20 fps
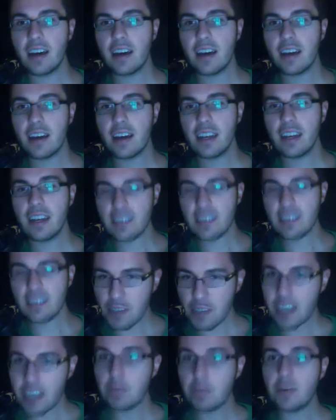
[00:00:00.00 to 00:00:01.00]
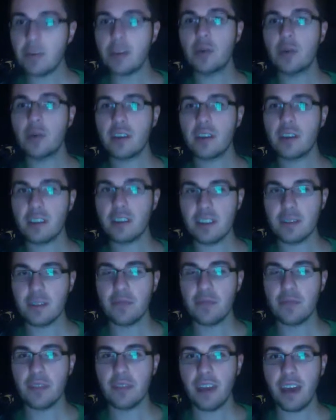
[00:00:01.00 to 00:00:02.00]
it subsides pretty quickly.
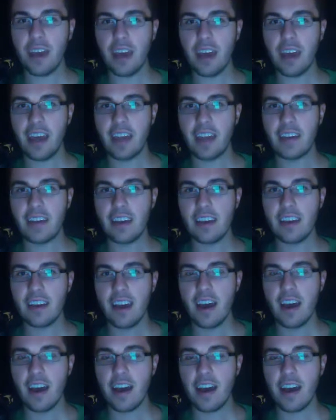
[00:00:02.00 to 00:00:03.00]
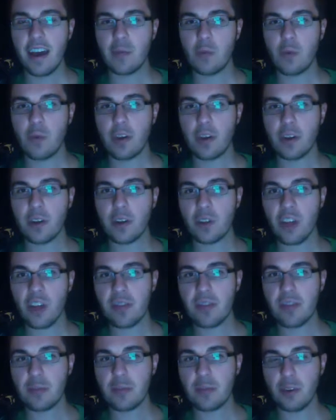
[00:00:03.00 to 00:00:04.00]
And what you're
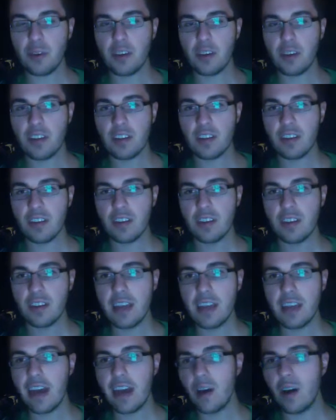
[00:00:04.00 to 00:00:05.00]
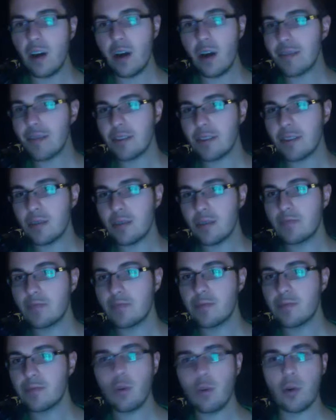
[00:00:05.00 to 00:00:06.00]
left with now after
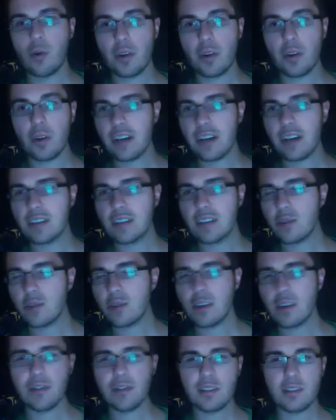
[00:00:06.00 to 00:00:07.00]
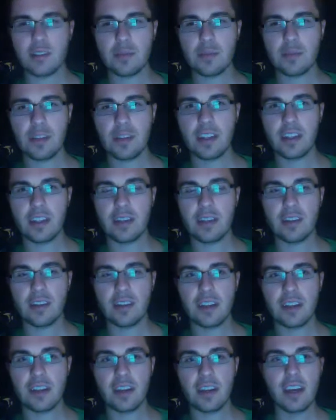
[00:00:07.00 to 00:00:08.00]
four workouts or whatever it's been that I've
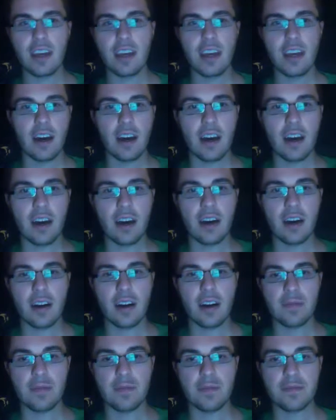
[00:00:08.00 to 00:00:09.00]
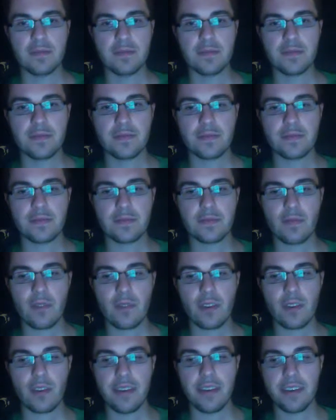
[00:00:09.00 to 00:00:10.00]
done, um,
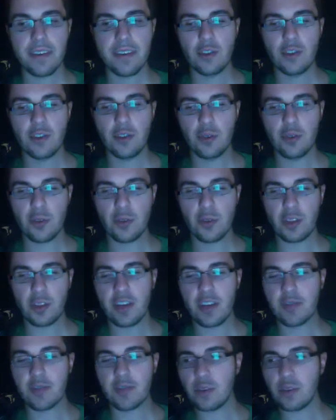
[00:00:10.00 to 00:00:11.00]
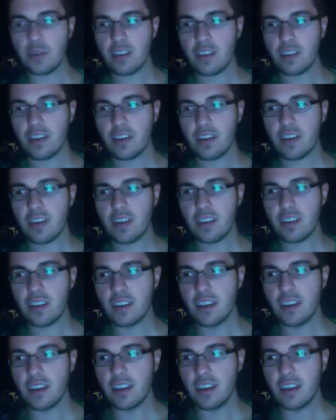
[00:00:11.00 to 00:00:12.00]
you're left with kind
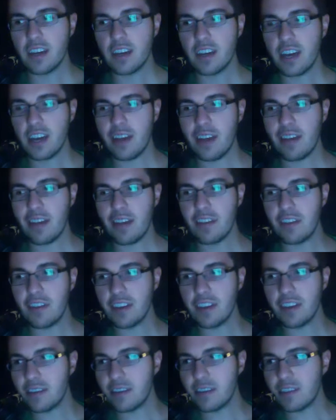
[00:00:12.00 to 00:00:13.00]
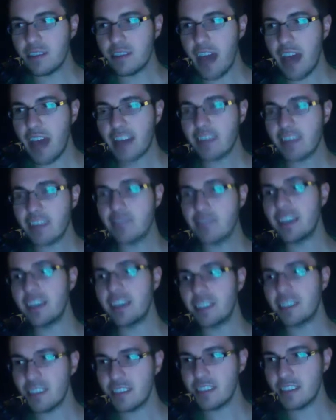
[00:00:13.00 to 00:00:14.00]
of that feeling of
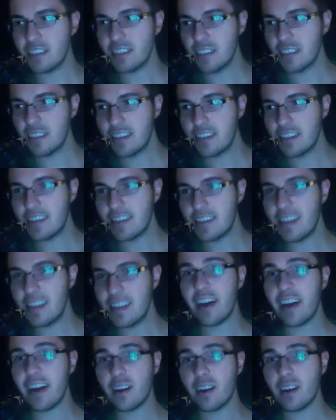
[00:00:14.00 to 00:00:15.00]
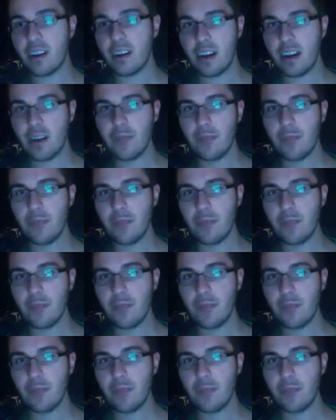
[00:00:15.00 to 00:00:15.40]
activation, and it's there.